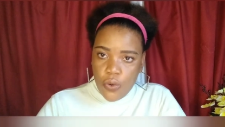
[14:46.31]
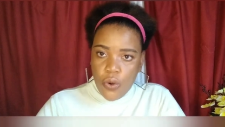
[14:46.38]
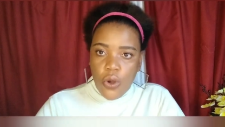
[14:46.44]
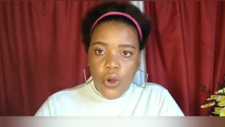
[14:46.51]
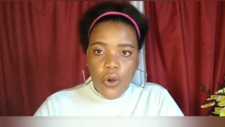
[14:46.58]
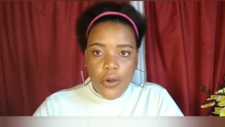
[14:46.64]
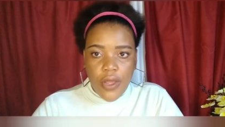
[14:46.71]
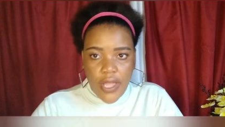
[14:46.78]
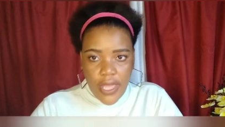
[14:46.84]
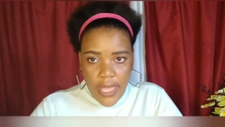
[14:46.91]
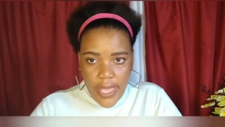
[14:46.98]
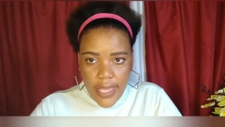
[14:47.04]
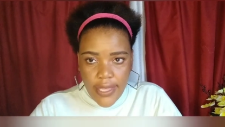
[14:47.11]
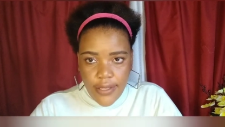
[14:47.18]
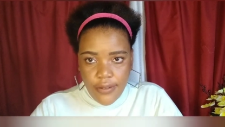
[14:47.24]

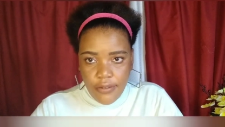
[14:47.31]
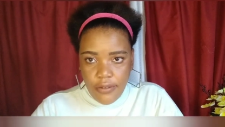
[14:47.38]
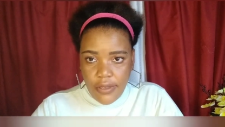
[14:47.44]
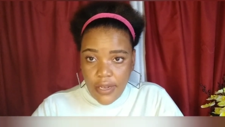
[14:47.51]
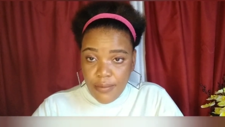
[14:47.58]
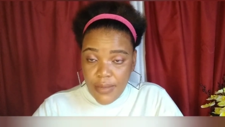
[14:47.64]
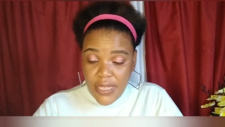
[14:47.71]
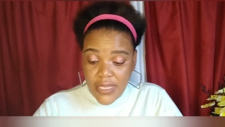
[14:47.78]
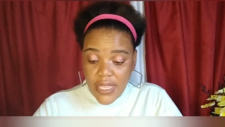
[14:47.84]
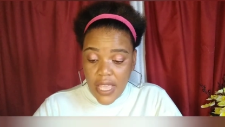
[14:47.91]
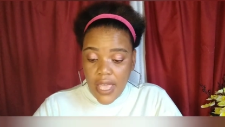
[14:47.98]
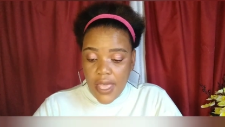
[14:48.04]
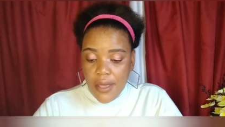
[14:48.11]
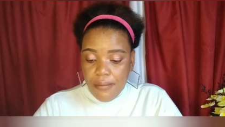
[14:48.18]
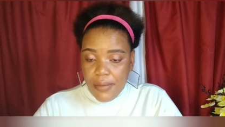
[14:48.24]
Okay, that means,
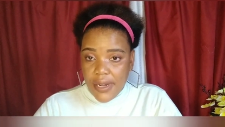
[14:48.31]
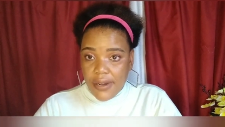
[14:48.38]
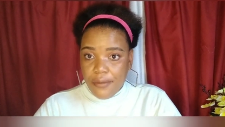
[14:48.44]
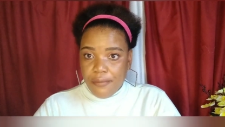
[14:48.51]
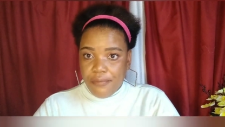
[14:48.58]
but uh,